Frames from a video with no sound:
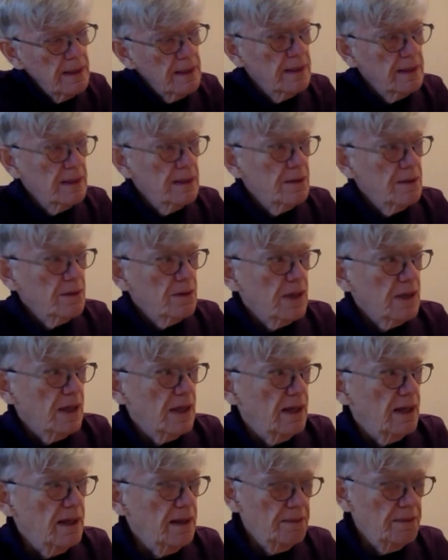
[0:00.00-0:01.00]

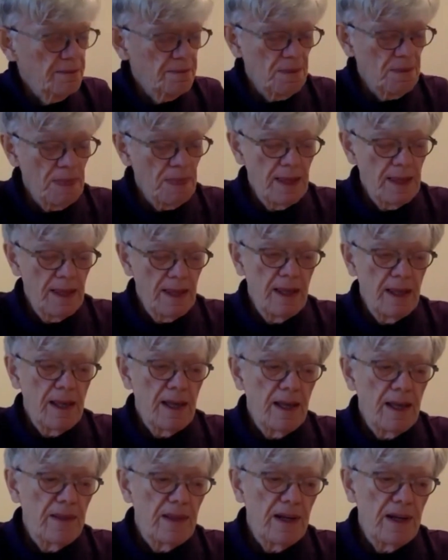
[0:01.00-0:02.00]
Okay.
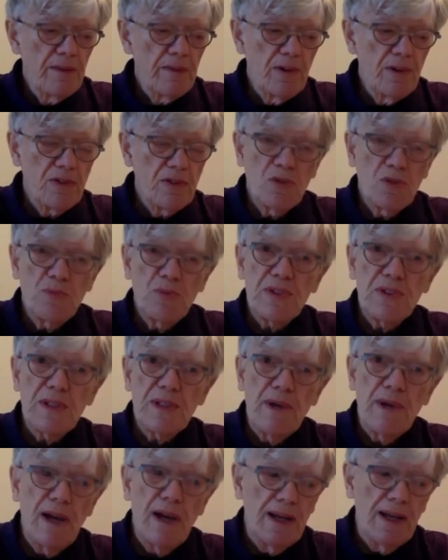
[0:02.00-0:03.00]
And then I've also put some
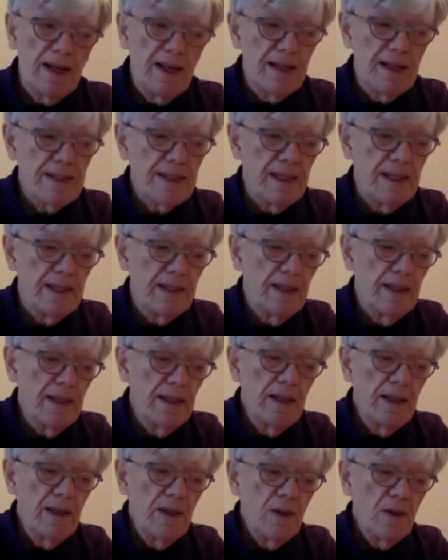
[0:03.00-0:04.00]
highlights in
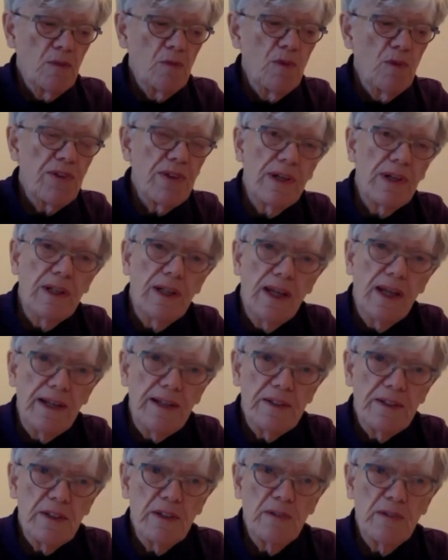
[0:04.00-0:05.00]
with a
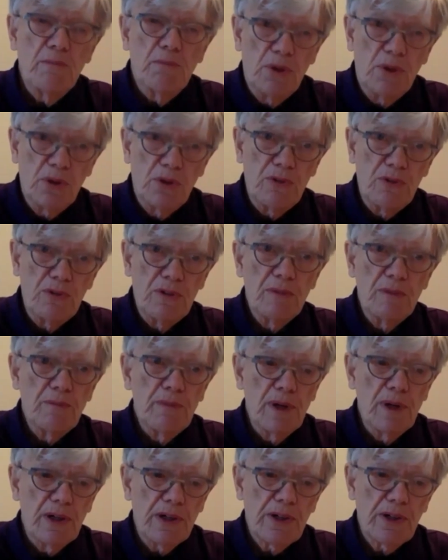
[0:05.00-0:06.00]
light blue
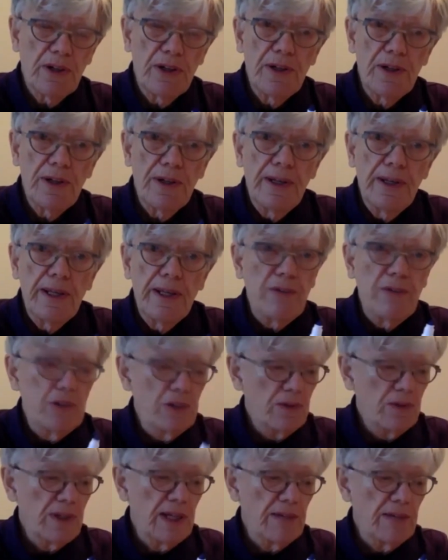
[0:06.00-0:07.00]
marker. If you
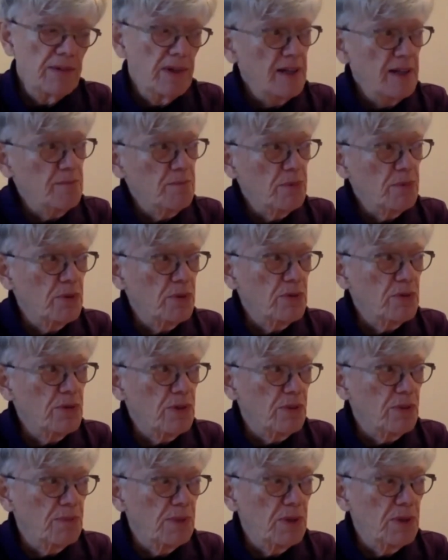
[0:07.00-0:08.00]
don't have light blue,
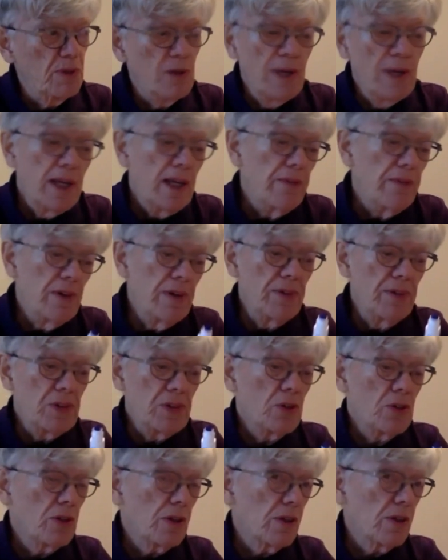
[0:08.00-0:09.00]
if you have a
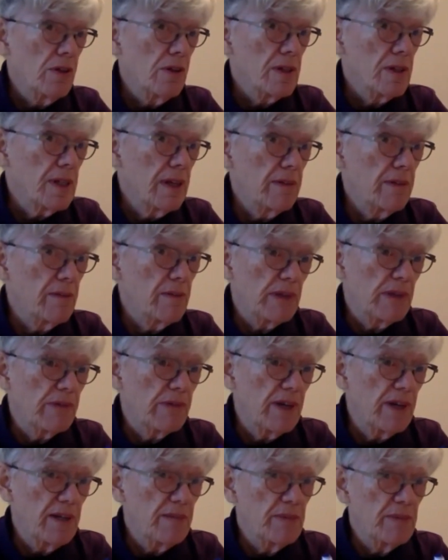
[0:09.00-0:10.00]
turquoise, that would be
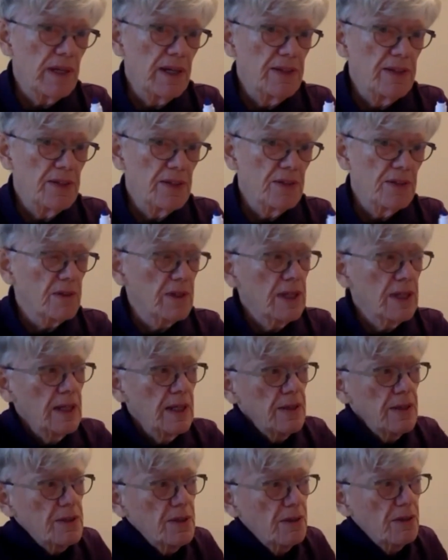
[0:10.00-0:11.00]
great, but I don't.
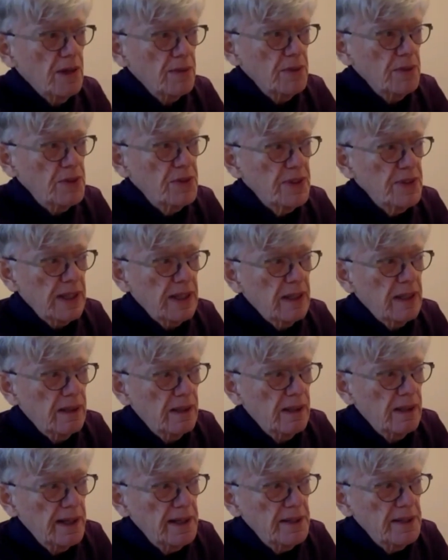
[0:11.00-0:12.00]
So I'm using a
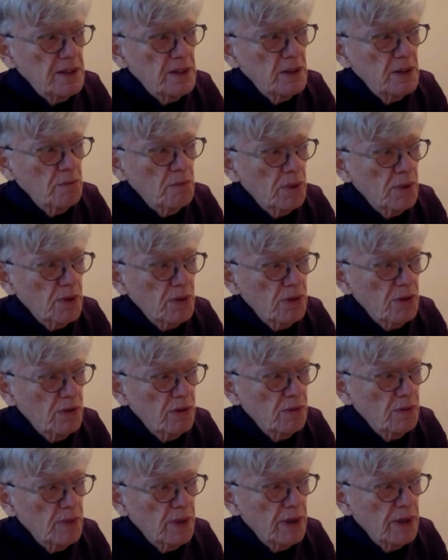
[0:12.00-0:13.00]
light blue
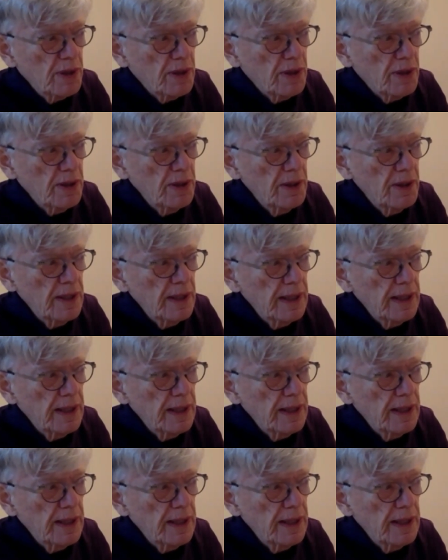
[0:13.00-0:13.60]
marker.